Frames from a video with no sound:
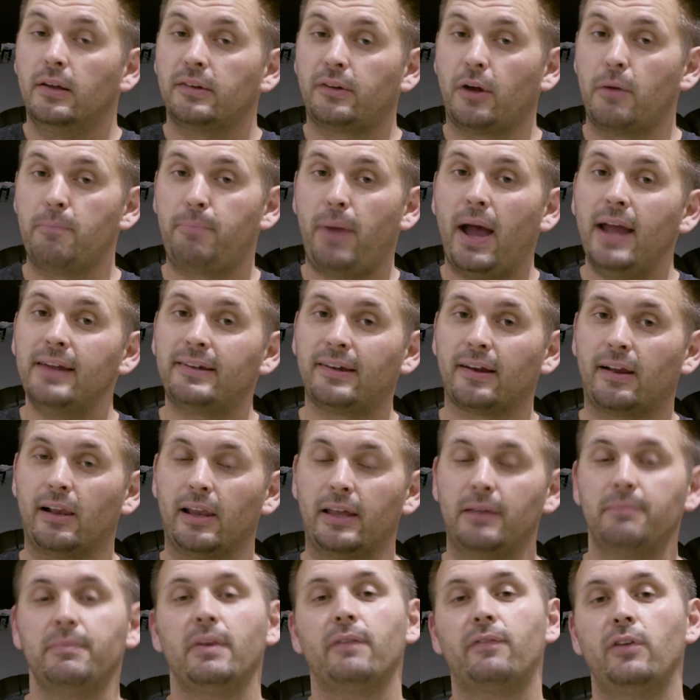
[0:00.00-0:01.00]
So
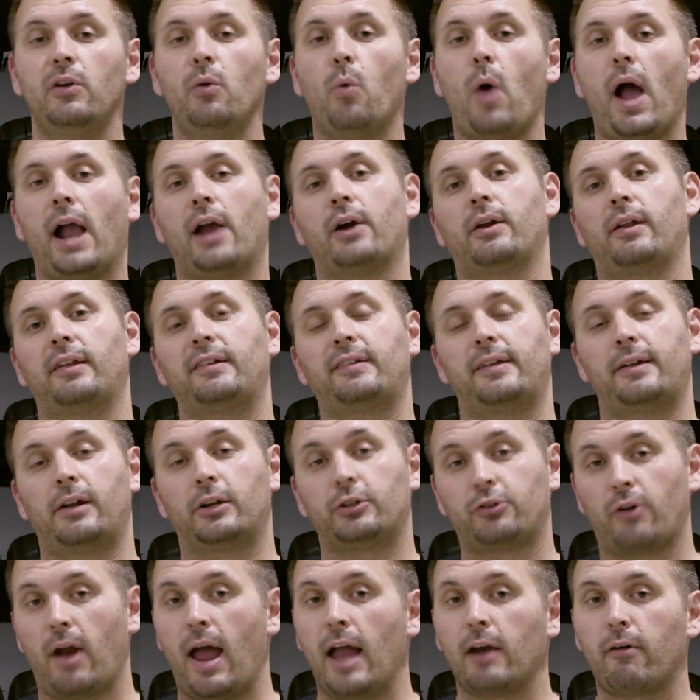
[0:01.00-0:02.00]
basically, if you whack on a set
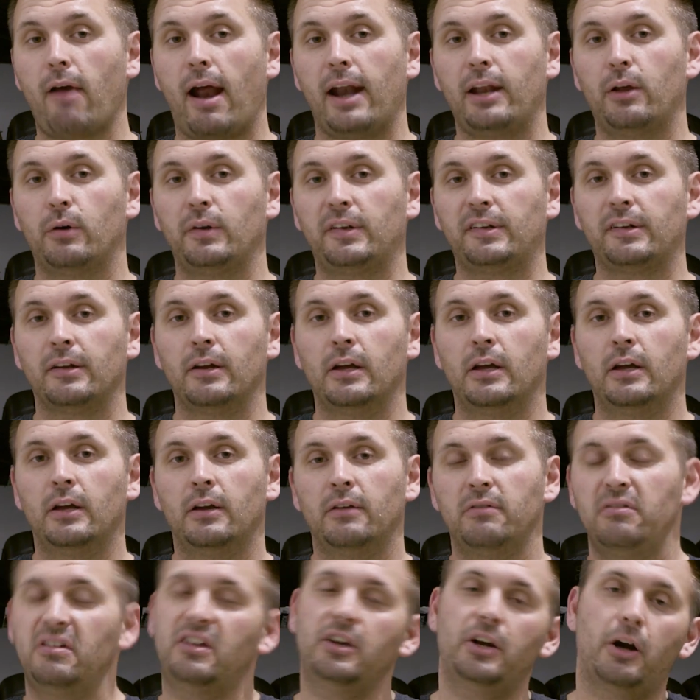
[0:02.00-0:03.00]
of drag radials,
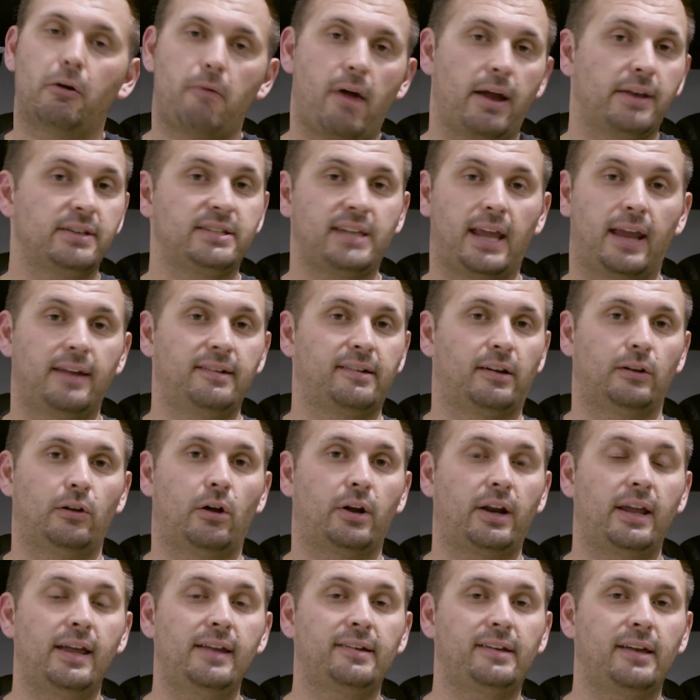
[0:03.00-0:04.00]
you're going to run 10s a
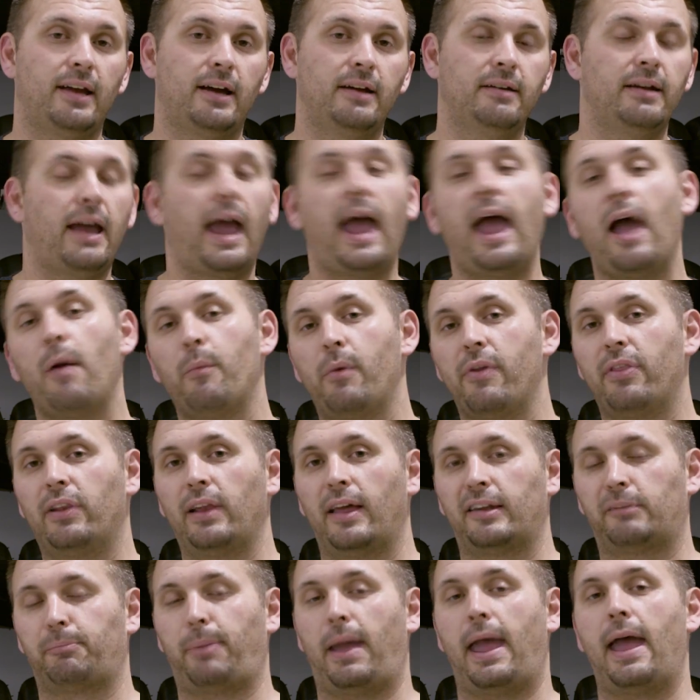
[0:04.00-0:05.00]
lot easier and with
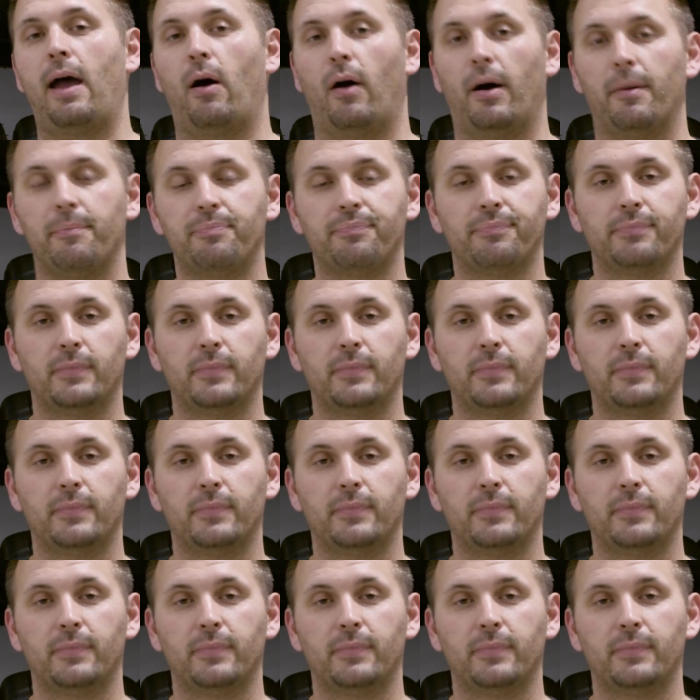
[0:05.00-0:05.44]
less power.